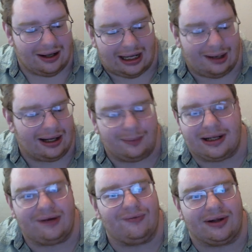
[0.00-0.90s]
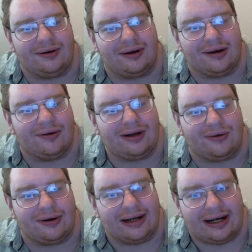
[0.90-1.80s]
I, I'm done with going
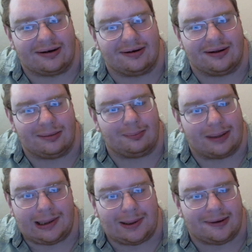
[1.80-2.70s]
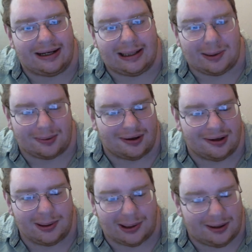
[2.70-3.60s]
to a doctor that basically
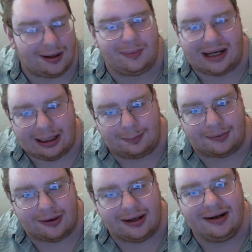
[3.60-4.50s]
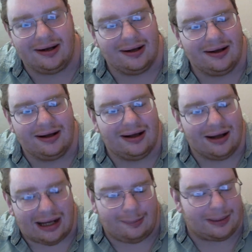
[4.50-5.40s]
disregards all my input
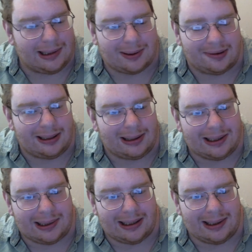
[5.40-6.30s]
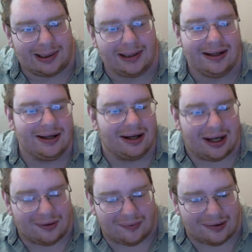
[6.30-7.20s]
and basically just says,
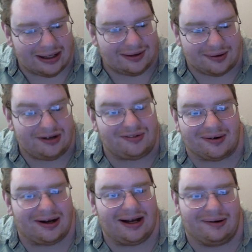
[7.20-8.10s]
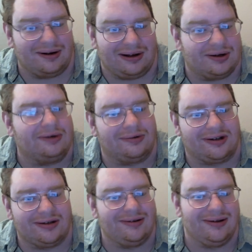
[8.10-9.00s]
oh, well, either you try or you
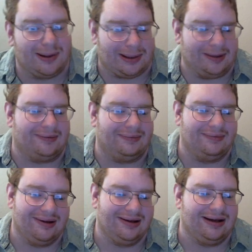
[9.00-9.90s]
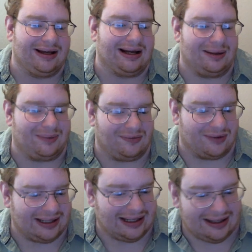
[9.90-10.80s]
don't. So, yeah, I'm done
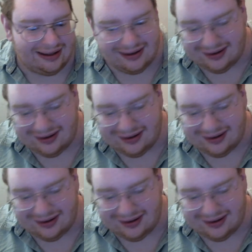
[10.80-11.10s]
with that.